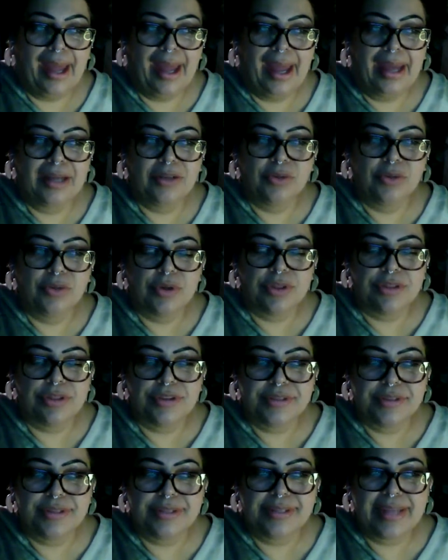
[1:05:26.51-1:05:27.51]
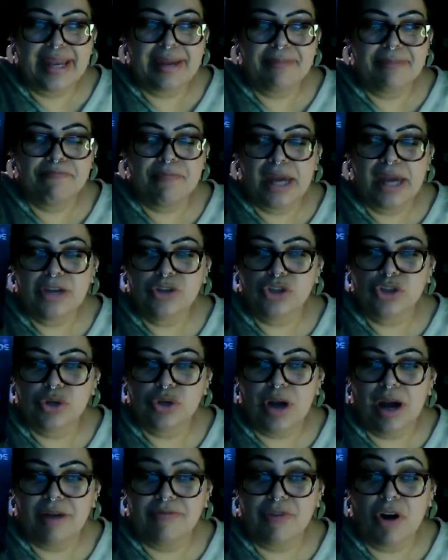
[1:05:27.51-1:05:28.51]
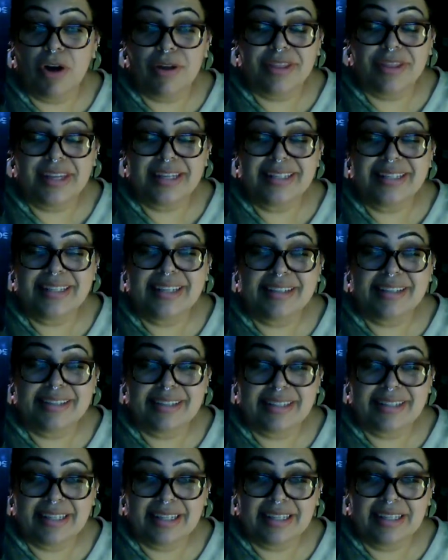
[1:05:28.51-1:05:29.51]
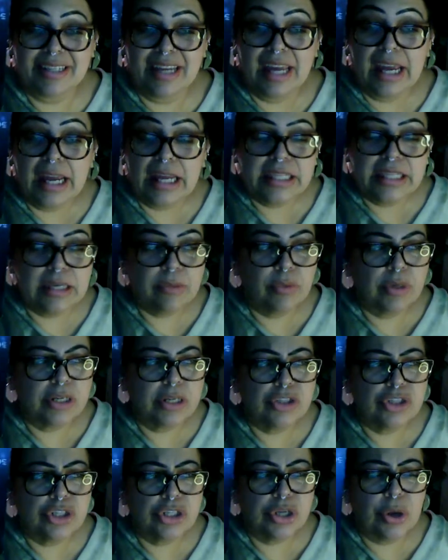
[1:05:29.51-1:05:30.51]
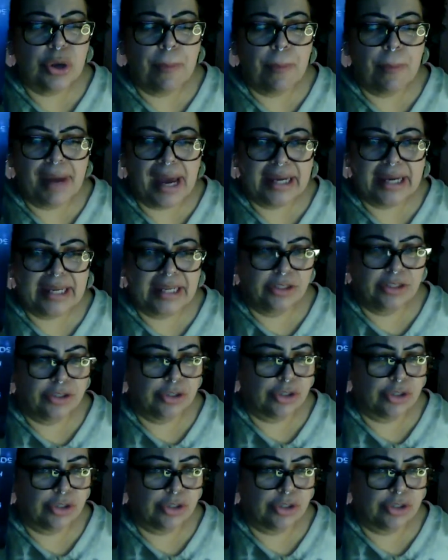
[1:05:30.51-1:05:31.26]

and with the same measure of authenticity. They wanted you to go back in your